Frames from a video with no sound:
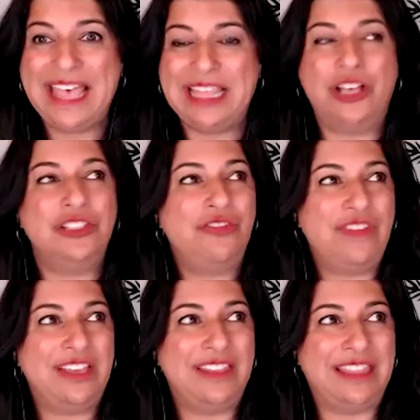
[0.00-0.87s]
They also
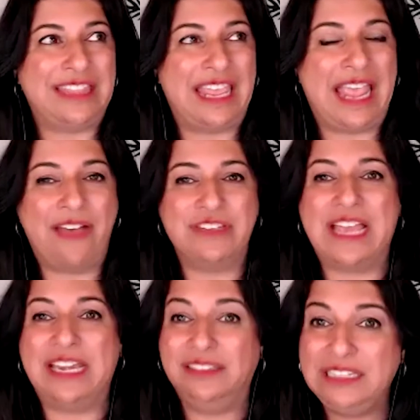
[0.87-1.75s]
feel that they have to
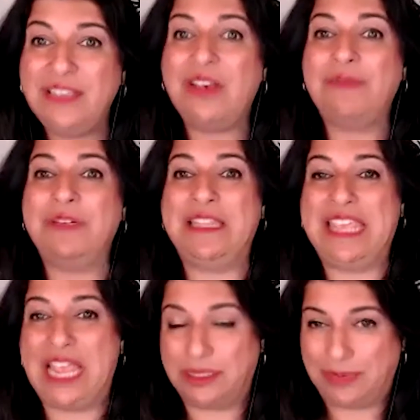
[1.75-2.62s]
kind of live up to
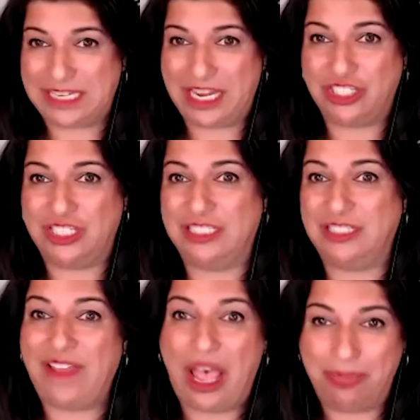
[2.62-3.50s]
the expectations
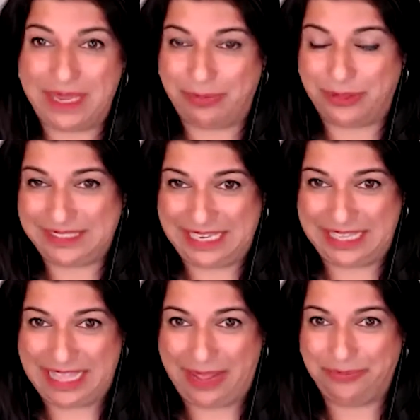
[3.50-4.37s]
of how people see
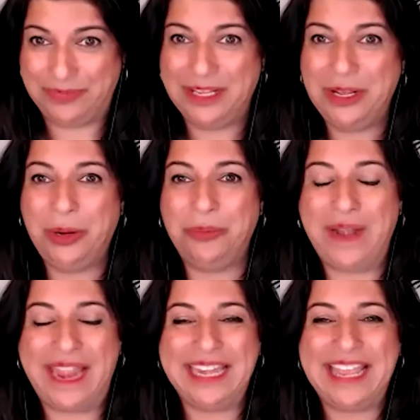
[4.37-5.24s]
them,
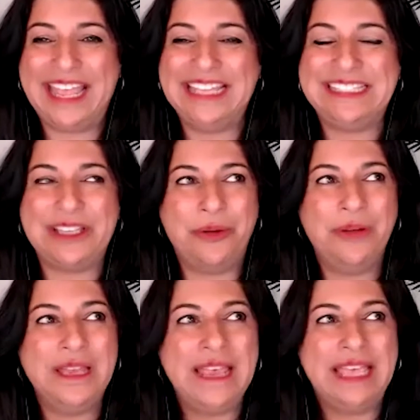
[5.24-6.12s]
right? And so
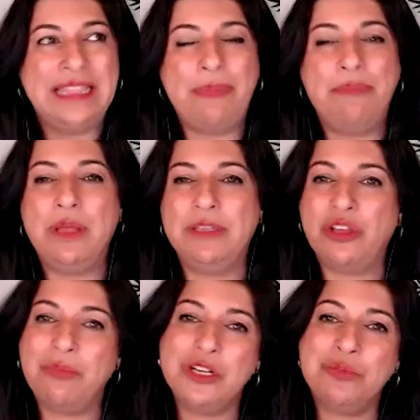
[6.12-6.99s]
they put
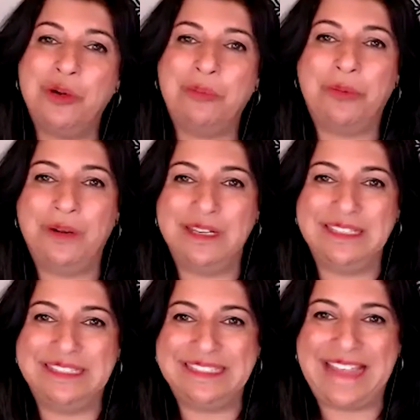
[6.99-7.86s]
so much more
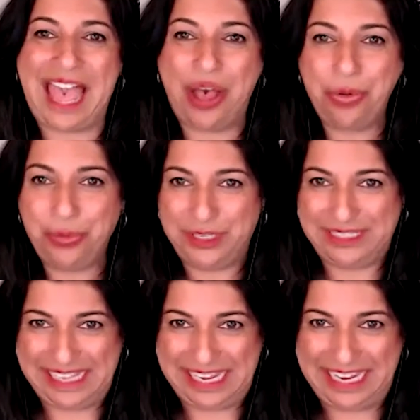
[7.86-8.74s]
importance
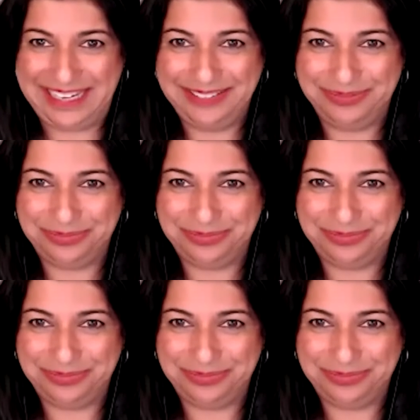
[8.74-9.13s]
outwardly